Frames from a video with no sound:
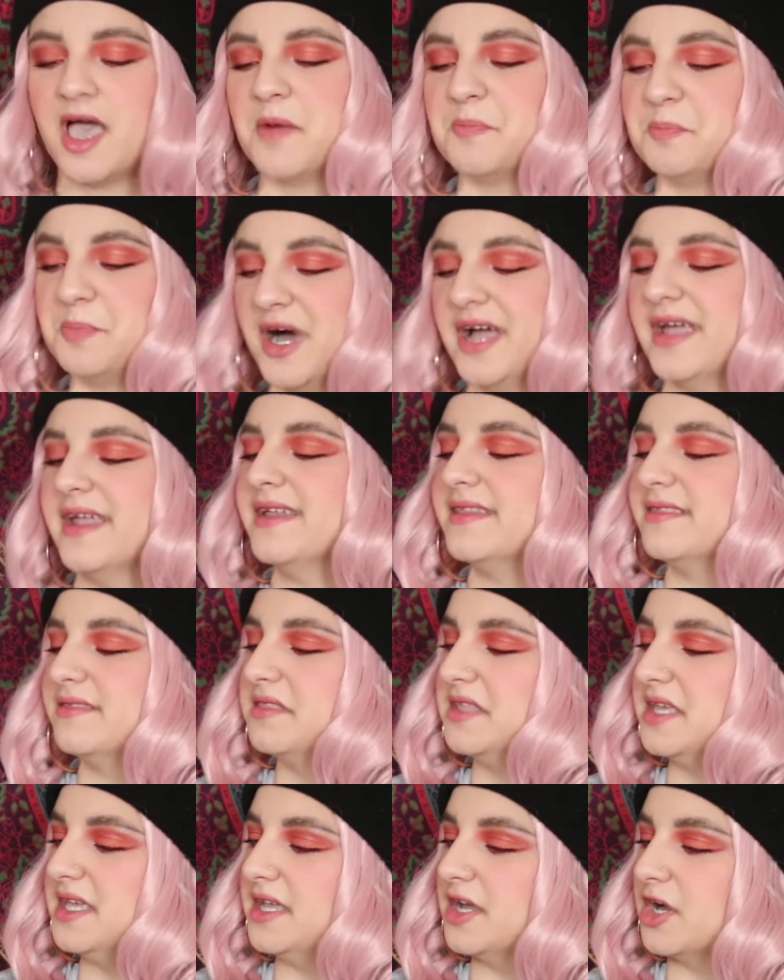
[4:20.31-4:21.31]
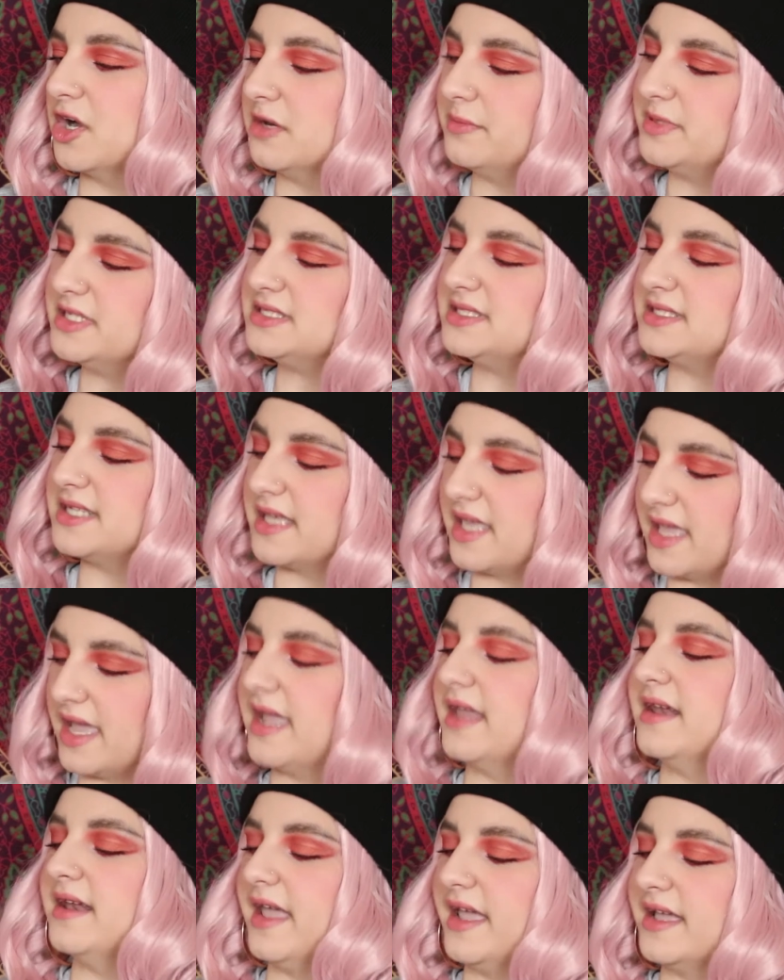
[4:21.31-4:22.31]
but the Urban
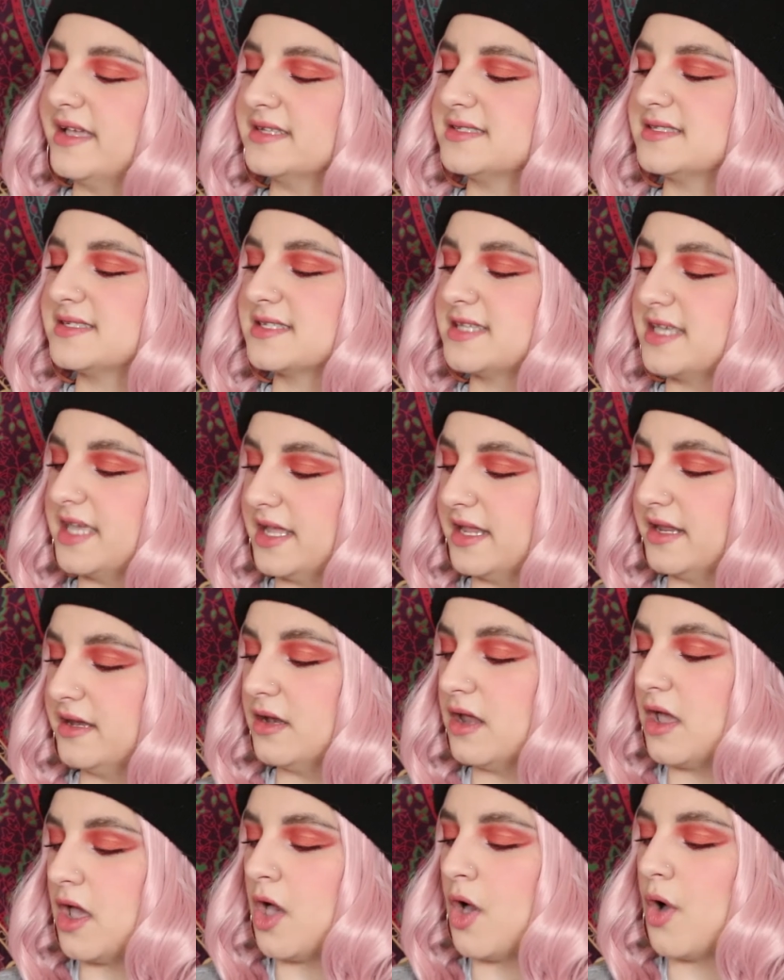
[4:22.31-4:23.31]
Decay Naked Skin